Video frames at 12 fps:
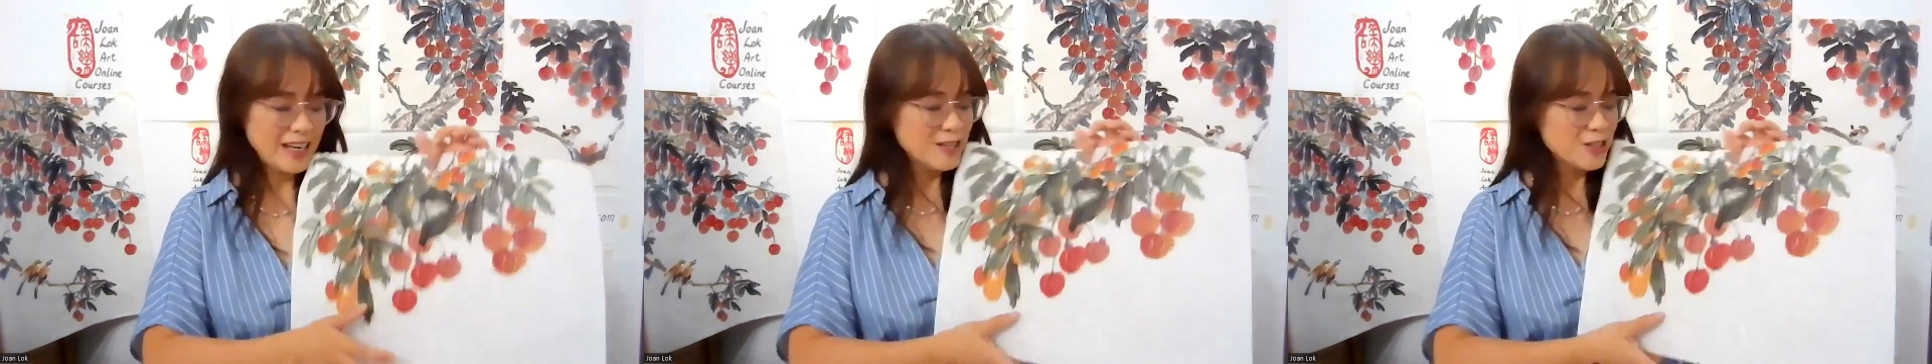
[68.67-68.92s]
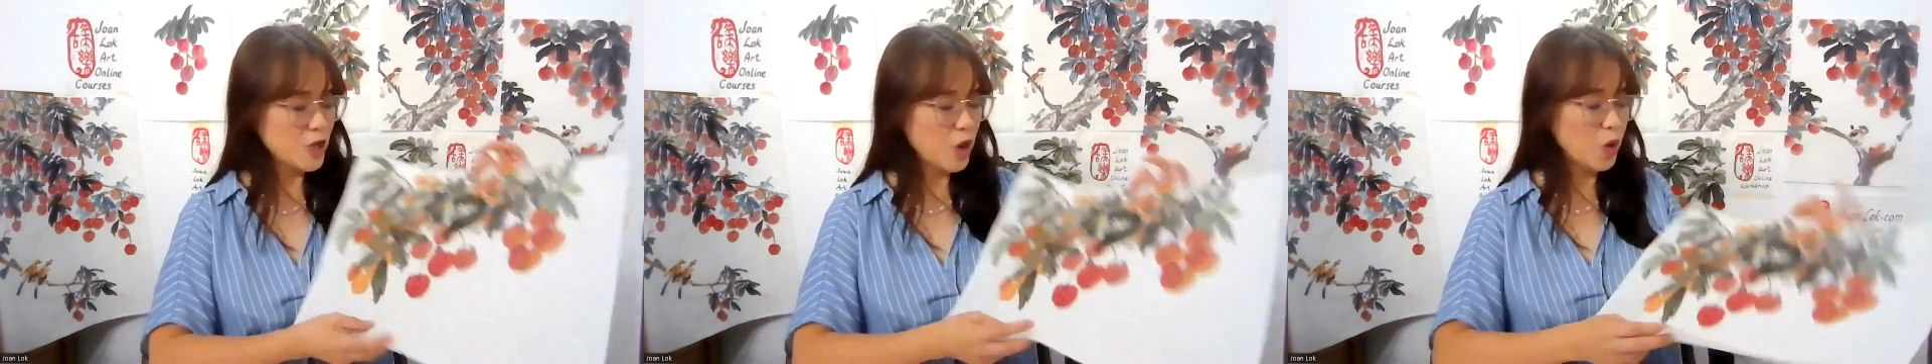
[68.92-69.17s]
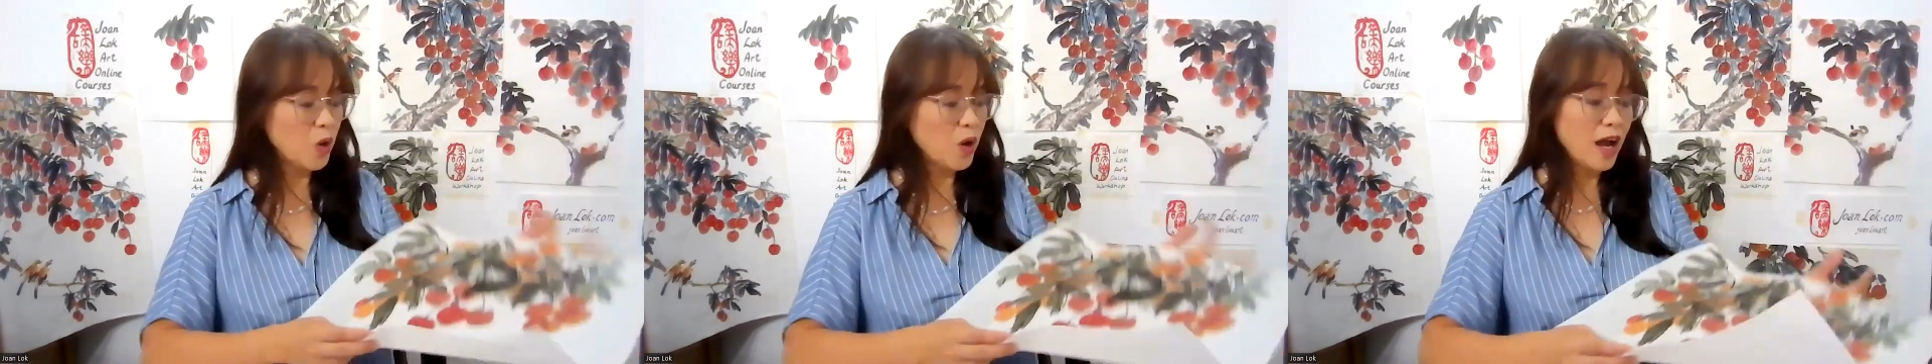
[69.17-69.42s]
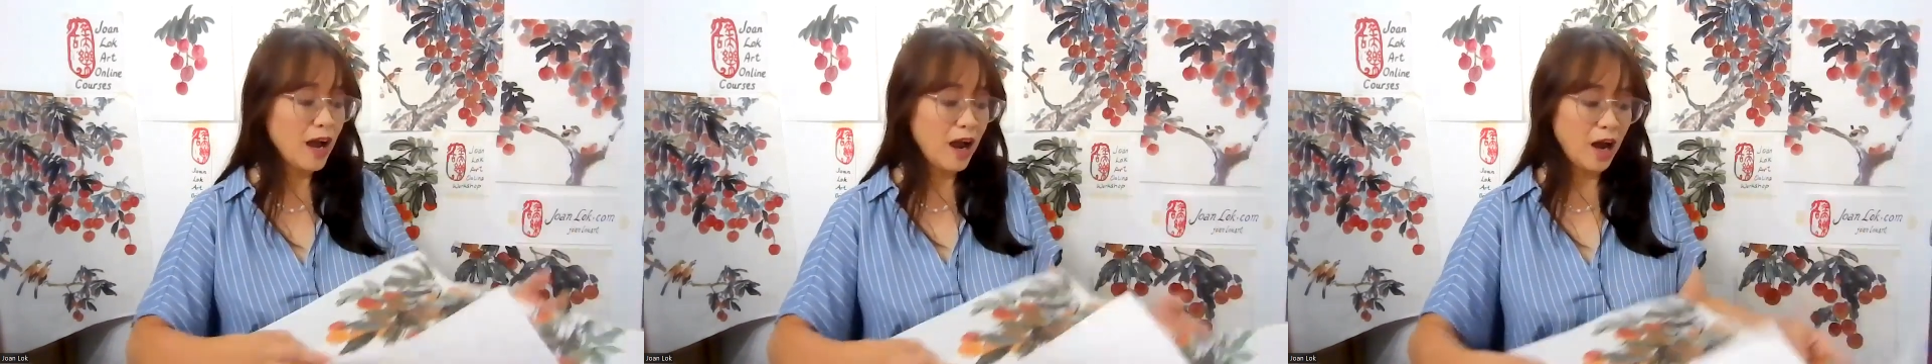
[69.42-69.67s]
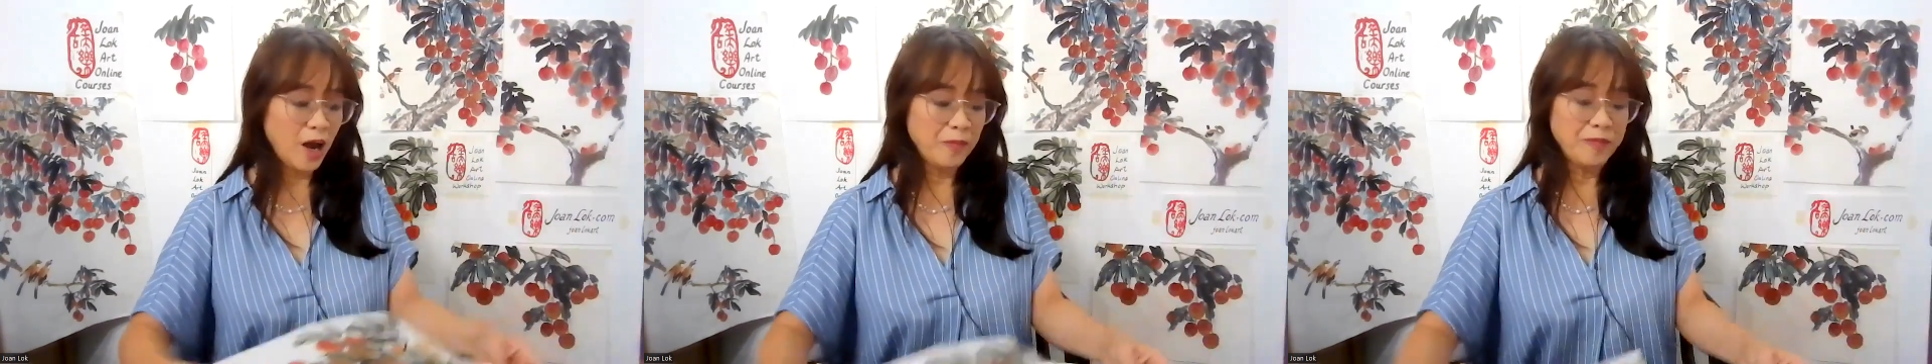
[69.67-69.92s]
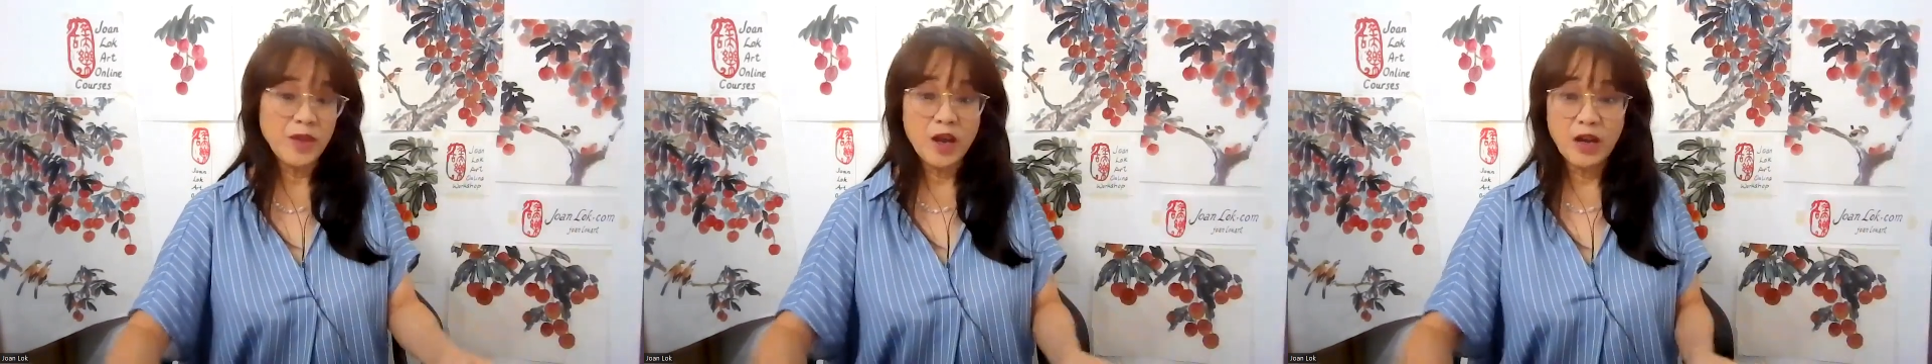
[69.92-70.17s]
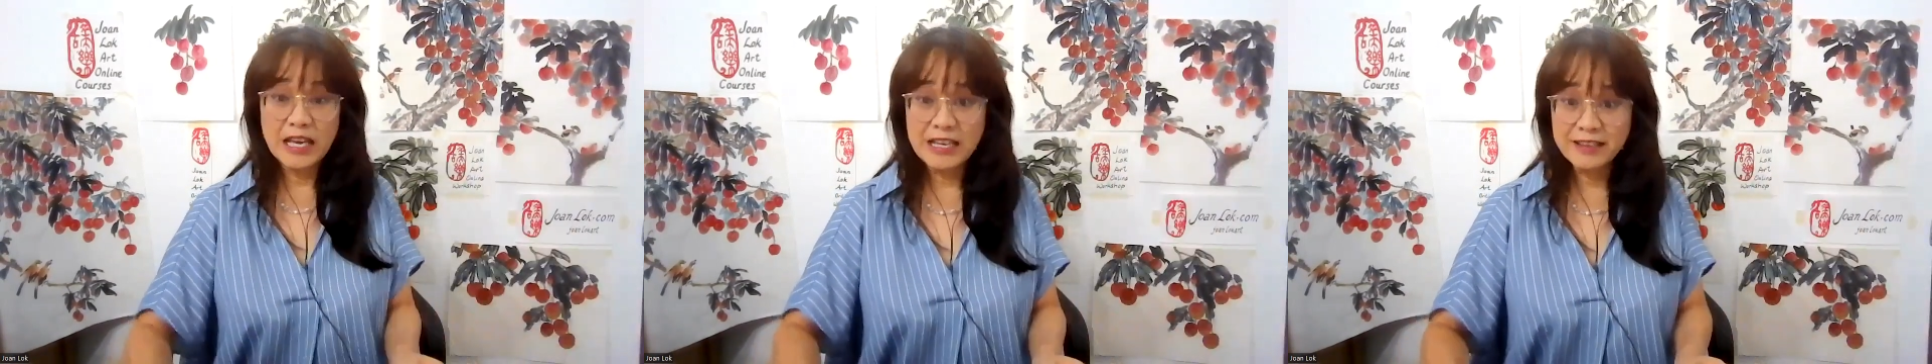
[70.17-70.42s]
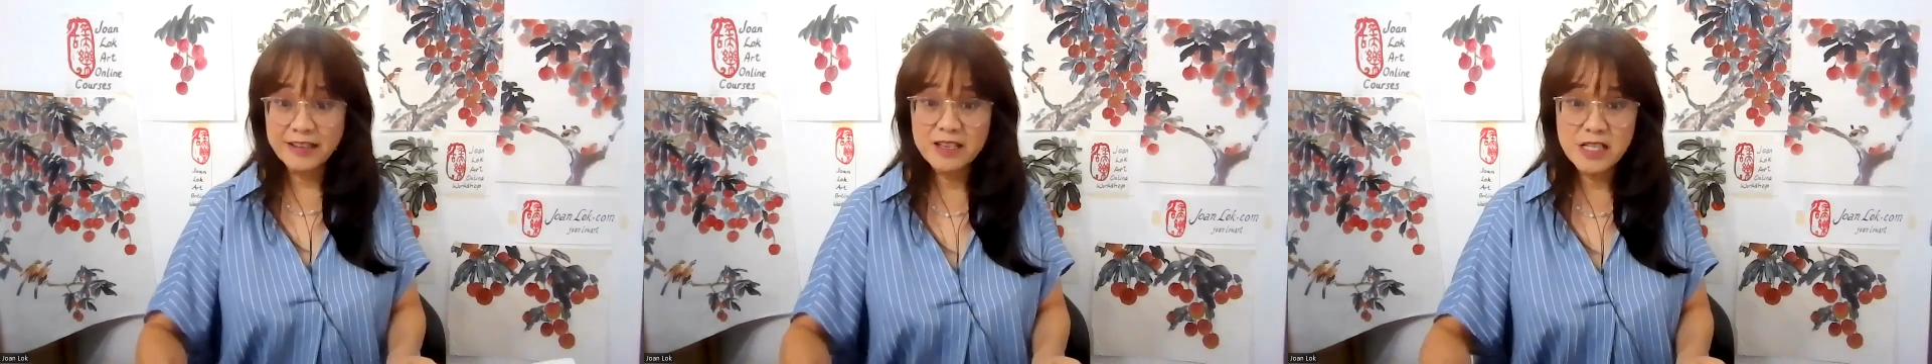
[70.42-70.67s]
So
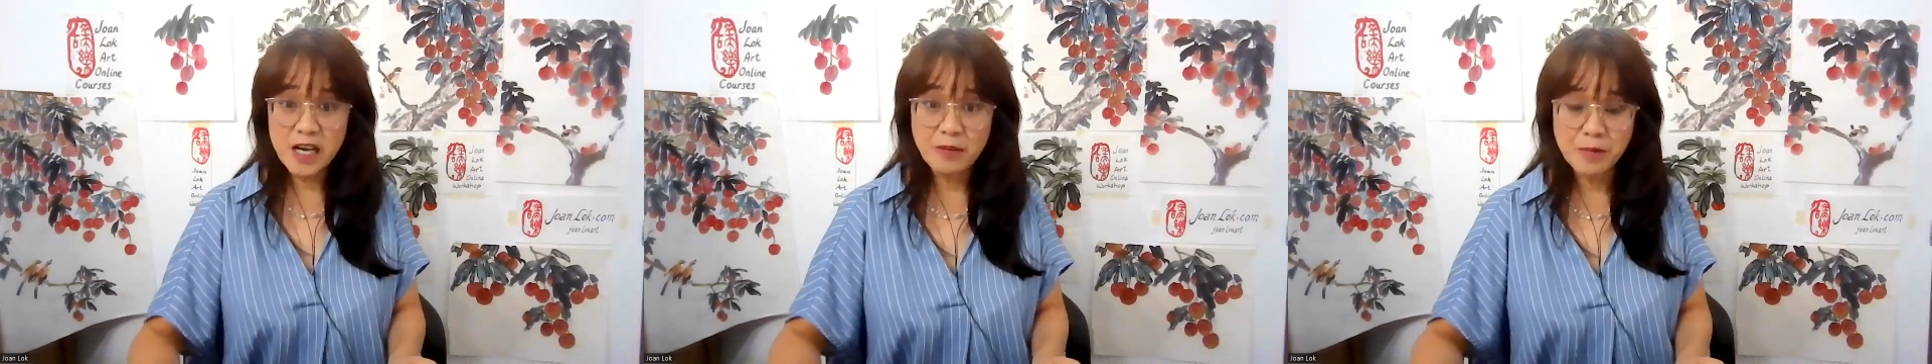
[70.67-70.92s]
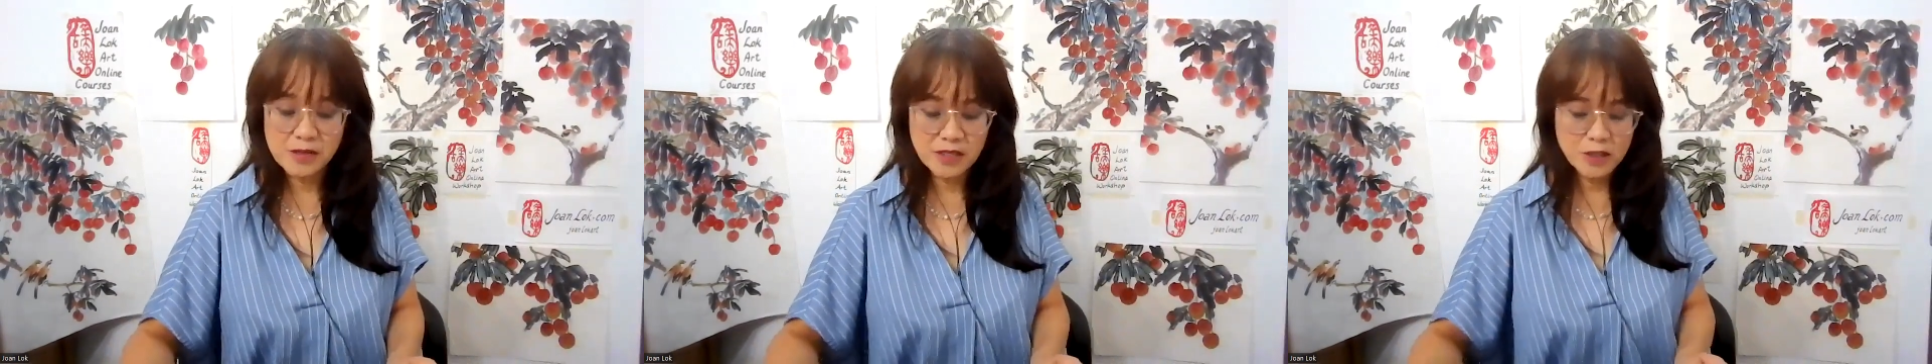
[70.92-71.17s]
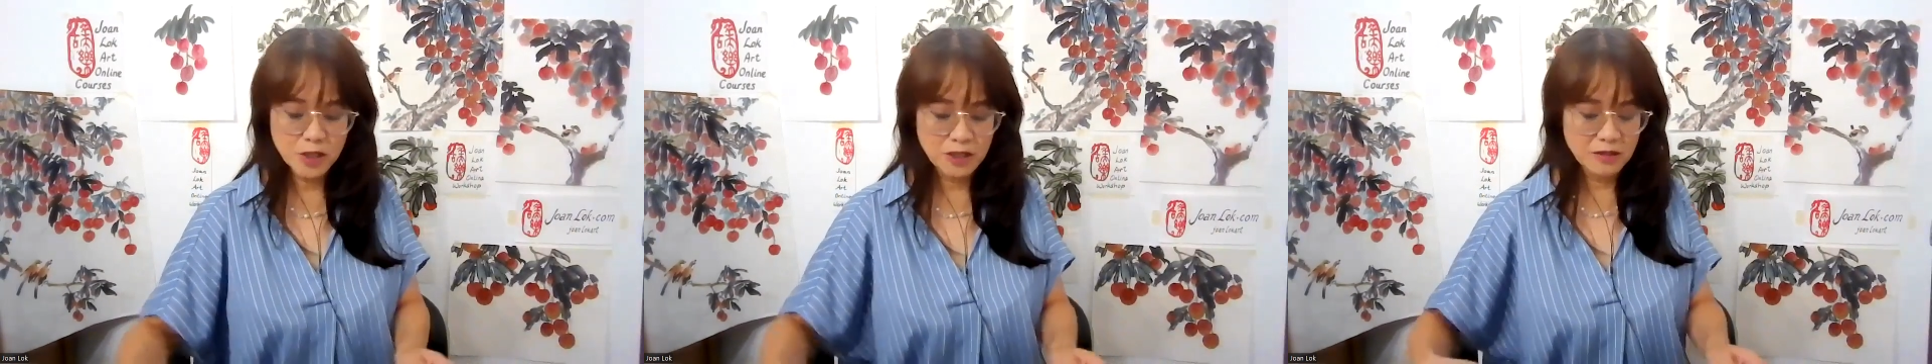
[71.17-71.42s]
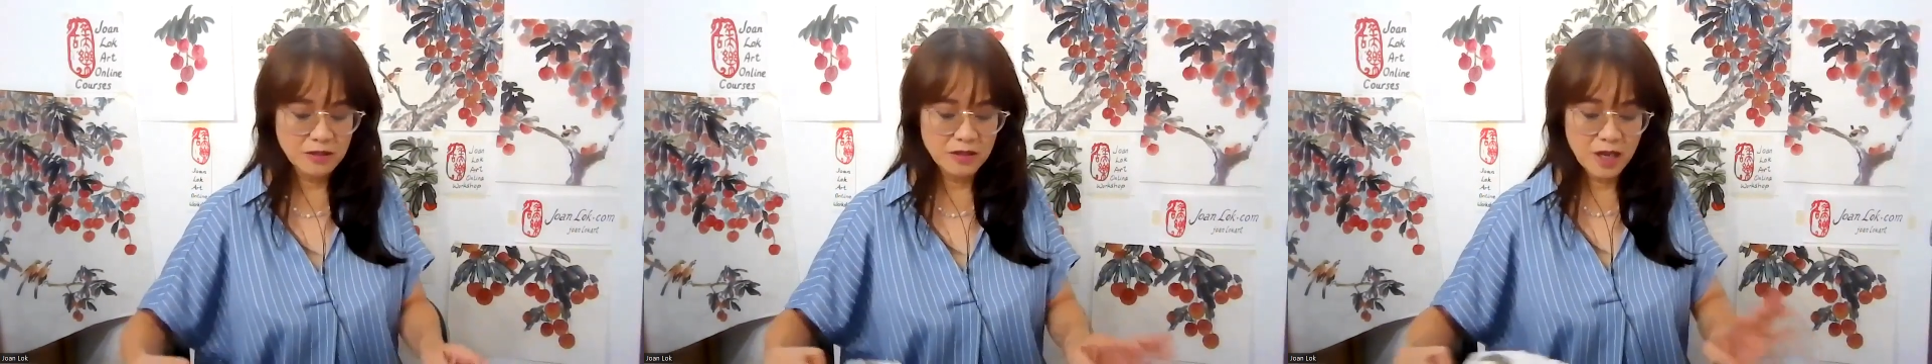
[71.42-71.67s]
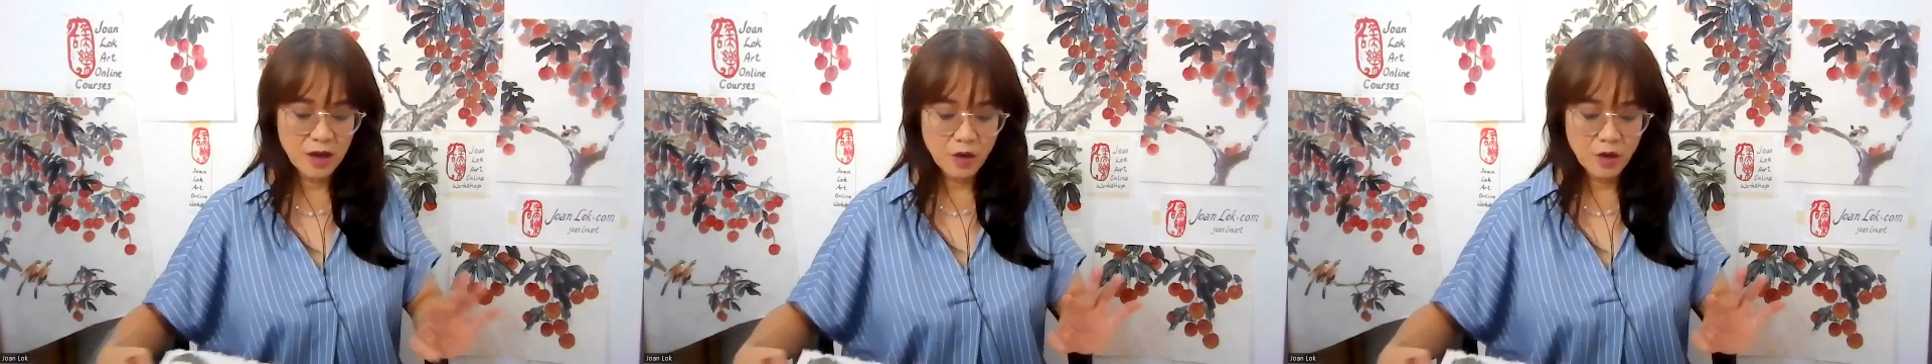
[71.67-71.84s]
in these compositions,